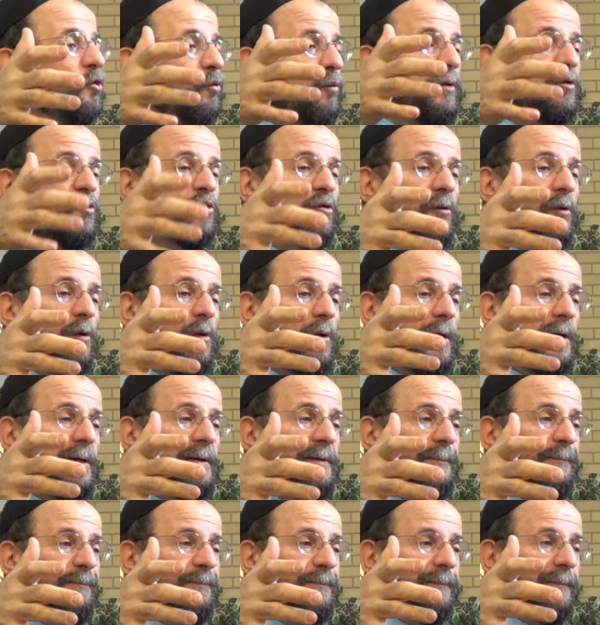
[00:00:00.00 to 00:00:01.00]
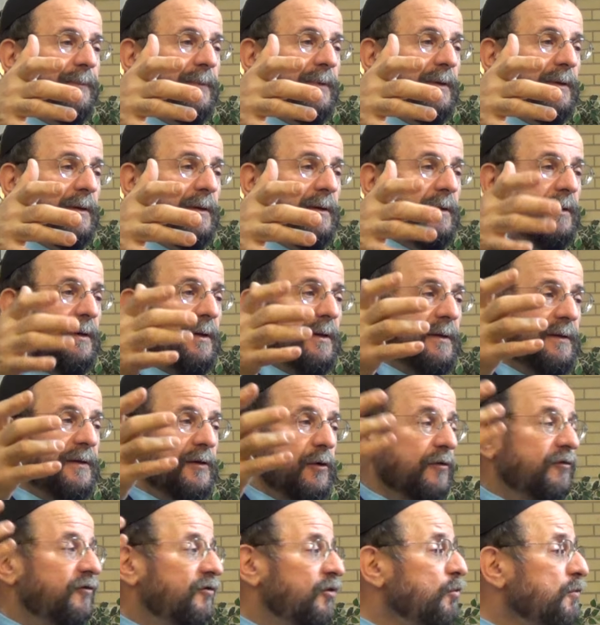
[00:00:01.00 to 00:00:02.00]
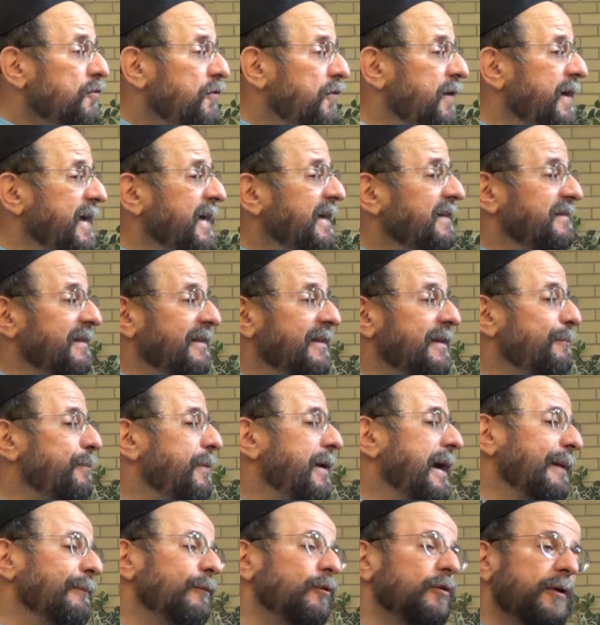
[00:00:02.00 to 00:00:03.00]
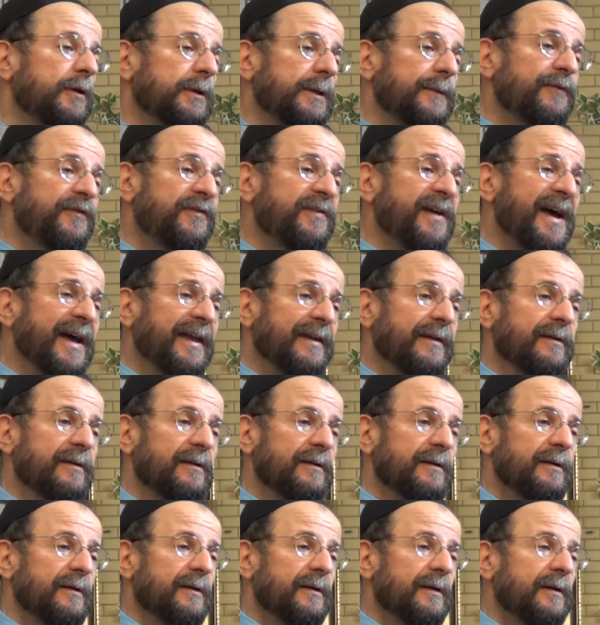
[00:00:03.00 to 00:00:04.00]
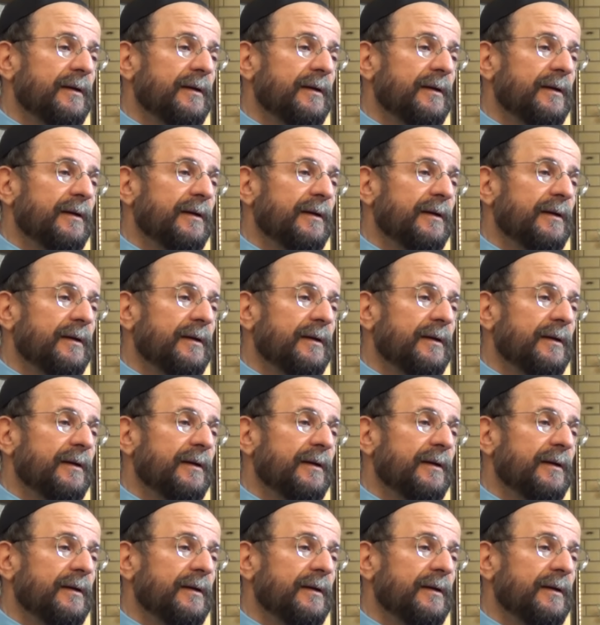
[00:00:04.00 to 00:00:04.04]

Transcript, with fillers: Jewish law, there are two things that the Bible could have said.